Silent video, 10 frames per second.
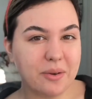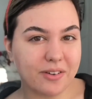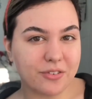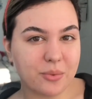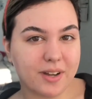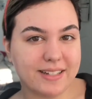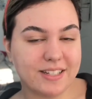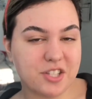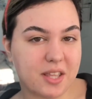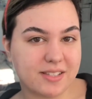Hello everyone
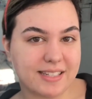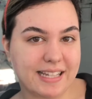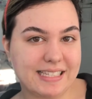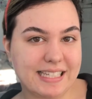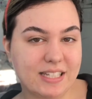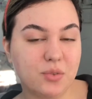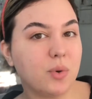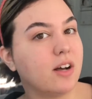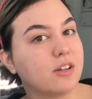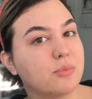in 2019,
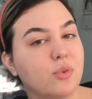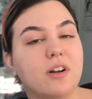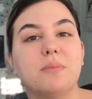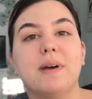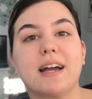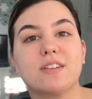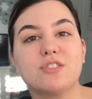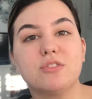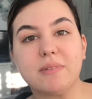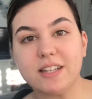welcome back
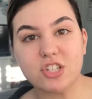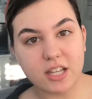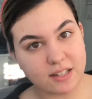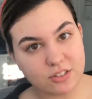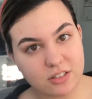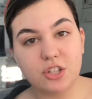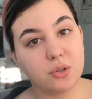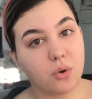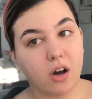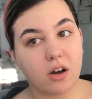to my channel.
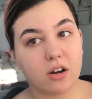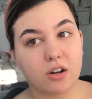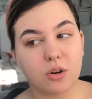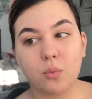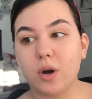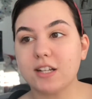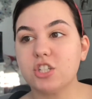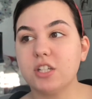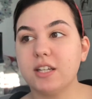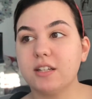You are
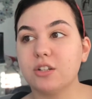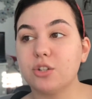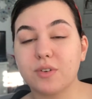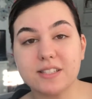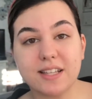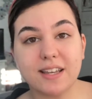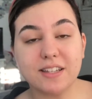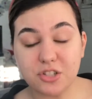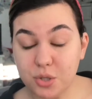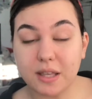watching
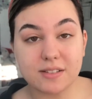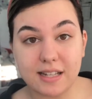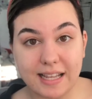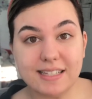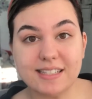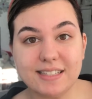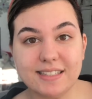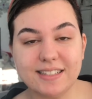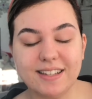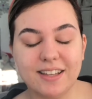Larissa in
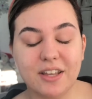2018,